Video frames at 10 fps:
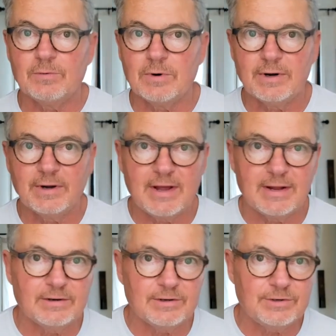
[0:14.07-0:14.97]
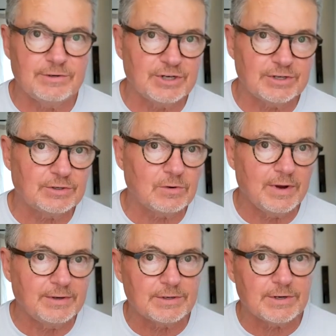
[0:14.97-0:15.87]
We're not just
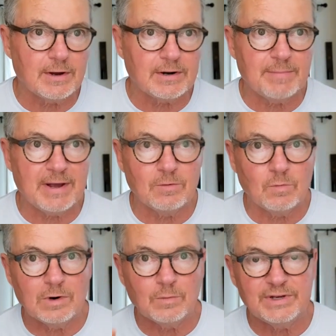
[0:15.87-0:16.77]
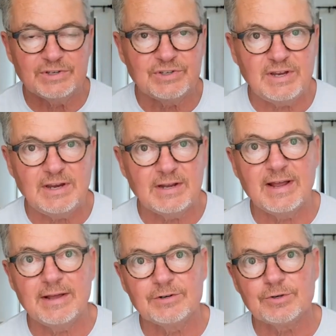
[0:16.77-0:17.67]
going to talk about what we see and
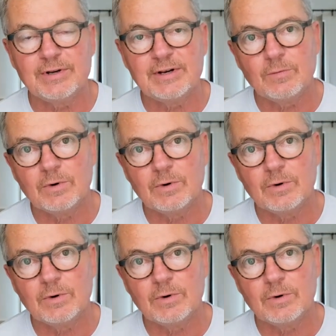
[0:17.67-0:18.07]
how to treat it.